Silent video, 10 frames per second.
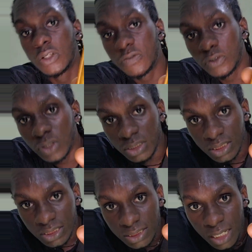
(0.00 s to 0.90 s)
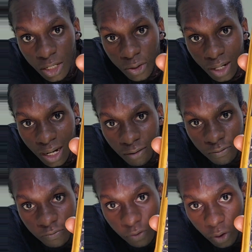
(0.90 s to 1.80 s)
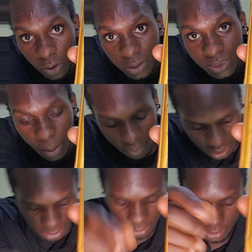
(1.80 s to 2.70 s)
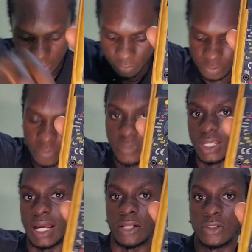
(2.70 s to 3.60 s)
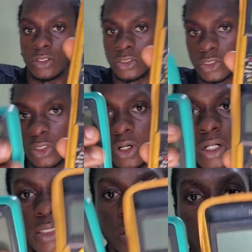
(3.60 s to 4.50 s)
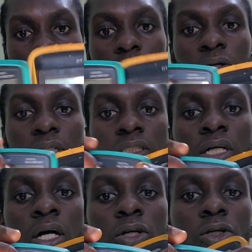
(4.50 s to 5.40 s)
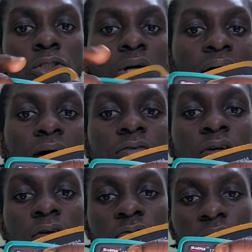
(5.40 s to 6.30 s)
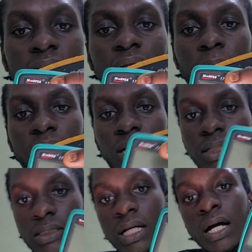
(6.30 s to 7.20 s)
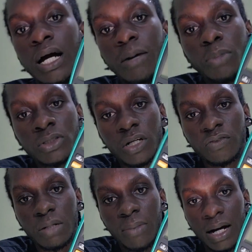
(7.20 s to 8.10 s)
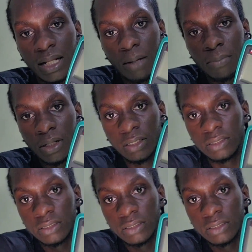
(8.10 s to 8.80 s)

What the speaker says: if you notice, you have 4 terminals here, and also on the auto range you also have 4 terminals. Both of them are labeled